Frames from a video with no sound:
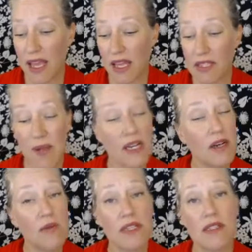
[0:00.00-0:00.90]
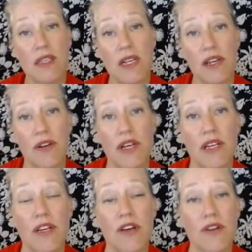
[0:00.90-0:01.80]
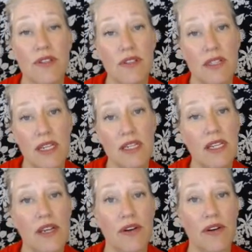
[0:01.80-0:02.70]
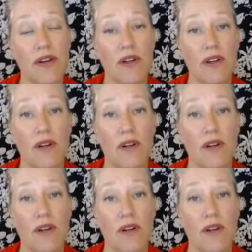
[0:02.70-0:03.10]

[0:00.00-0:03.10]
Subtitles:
Depending on what city you're in, your city leader